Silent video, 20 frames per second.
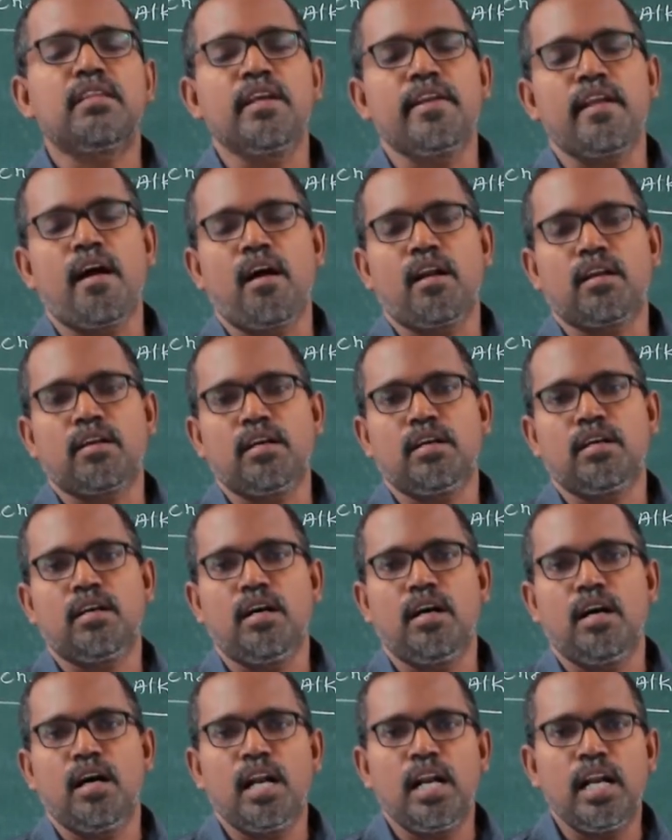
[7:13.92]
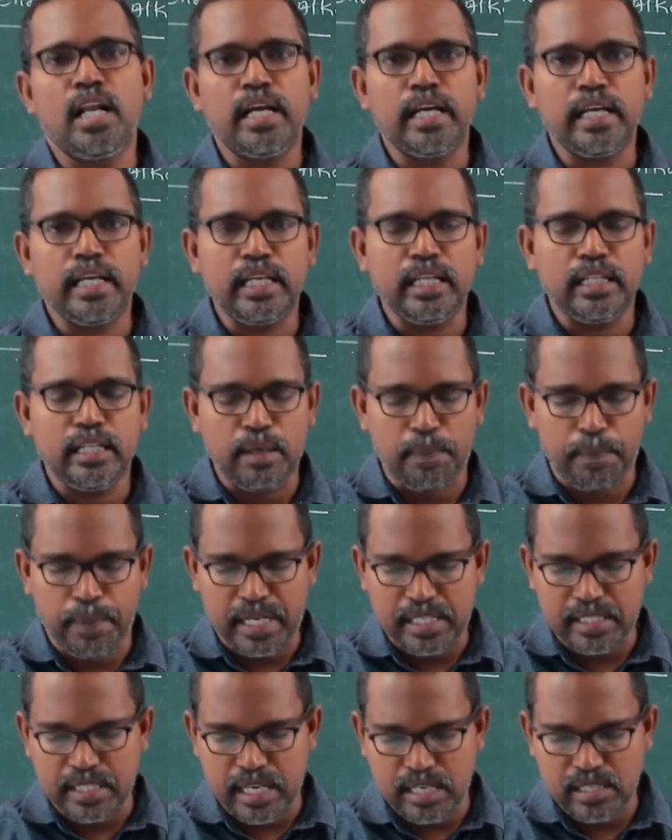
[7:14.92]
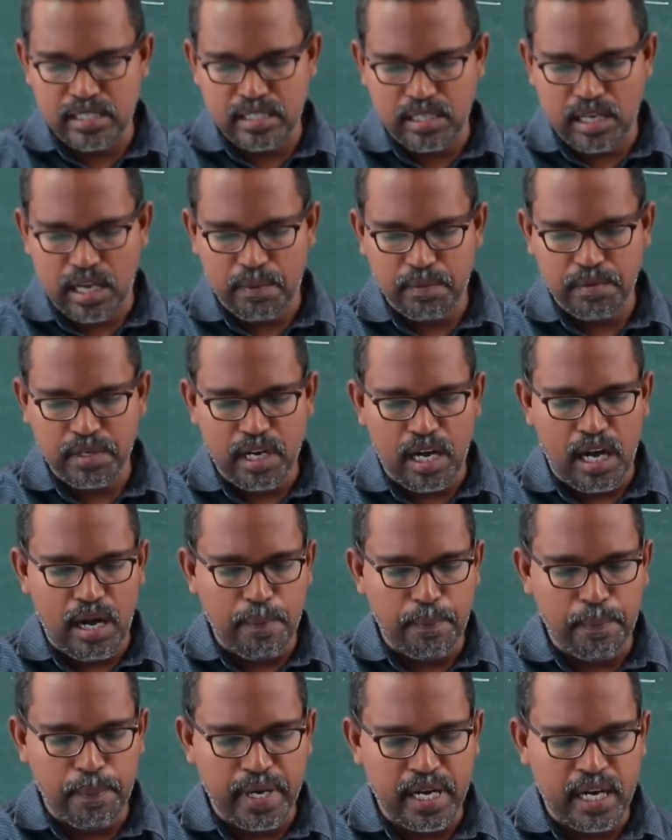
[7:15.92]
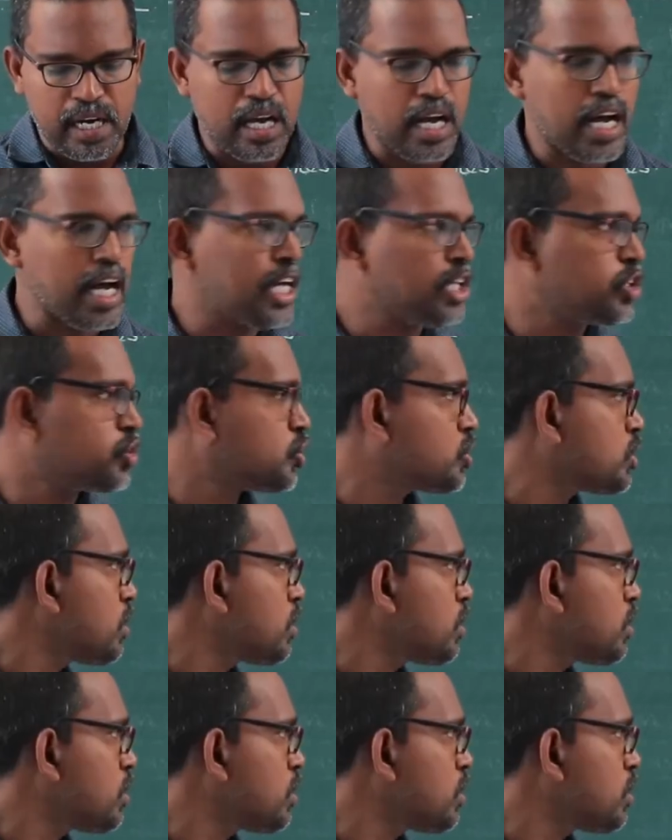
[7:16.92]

alcohol in the presence of copper at